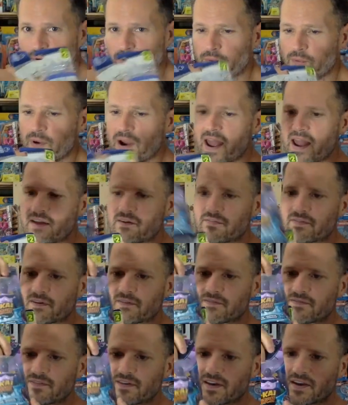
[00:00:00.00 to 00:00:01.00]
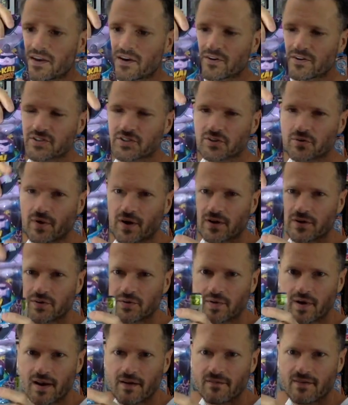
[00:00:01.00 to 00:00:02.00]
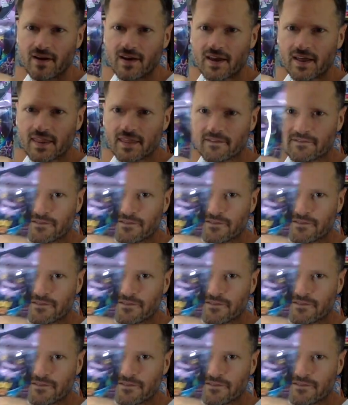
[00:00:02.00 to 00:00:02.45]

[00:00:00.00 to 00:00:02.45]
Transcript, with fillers: wave of figures. So I do have the